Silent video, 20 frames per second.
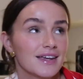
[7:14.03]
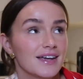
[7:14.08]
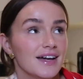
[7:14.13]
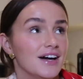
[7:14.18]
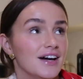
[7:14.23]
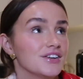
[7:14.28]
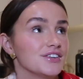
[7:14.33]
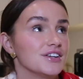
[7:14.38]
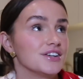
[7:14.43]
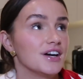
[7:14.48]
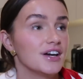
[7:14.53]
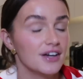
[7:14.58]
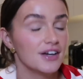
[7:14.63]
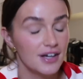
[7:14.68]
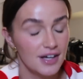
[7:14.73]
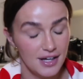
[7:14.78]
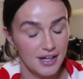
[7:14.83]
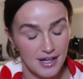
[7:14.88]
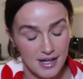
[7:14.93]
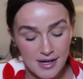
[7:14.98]
I don't know,
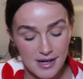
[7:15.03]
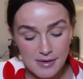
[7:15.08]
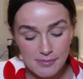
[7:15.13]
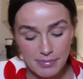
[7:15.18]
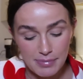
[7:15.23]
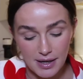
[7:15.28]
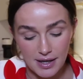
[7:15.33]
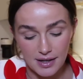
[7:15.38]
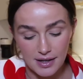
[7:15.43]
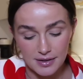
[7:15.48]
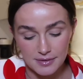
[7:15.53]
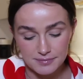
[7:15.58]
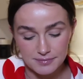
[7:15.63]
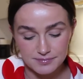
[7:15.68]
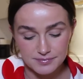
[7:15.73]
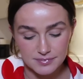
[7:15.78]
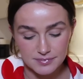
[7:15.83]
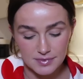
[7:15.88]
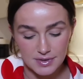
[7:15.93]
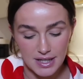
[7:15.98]
but
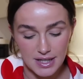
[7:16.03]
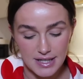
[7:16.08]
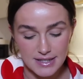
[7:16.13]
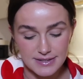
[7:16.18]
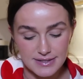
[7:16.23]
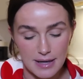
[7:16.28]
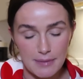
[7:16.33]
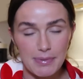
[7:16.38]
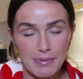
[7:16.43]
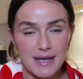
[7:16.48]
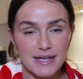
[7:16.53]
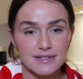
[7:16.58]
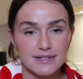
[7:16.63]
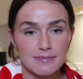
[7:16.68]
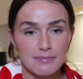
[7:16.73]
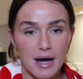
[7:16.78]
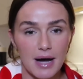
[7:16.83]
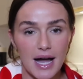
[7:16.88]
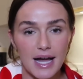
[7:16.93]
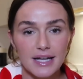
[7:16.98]
it's like peace of
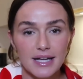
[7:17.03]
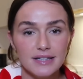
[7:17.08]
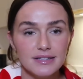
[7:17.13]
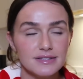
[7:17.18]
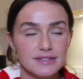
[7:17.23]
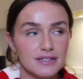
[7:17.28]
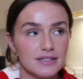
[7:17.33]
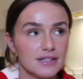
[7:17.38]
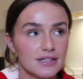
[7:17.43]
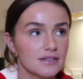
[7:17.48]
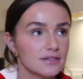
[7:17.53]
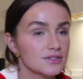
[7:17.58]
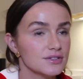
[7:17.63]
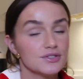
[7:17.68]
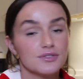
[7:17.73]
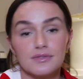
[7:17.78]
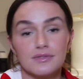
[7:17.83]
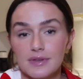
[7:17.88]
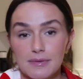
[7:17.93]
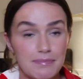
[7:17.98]
mind.
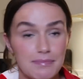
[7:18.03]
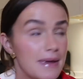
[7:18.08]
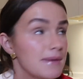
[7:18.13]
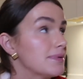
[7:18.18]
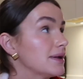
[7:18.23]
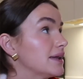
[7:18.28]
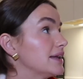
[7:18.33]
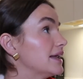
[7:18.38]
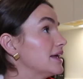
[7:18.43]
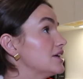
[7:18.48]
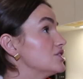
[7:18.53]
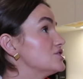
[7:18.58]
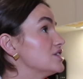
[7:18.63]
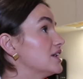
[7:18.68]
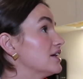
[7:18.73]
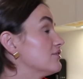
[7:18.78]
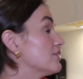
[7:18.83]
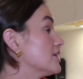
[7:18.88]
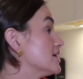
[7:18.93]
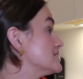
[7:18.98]
Just beeping literally
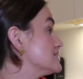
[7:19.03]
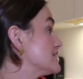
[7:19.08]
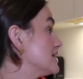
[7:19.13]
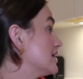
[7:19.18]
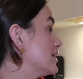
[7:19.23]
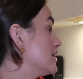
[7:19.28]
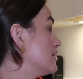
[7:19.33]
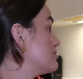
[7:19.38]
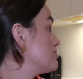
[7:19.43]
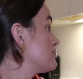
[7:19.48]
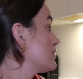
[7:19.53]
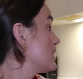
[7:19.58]
left, right and centre.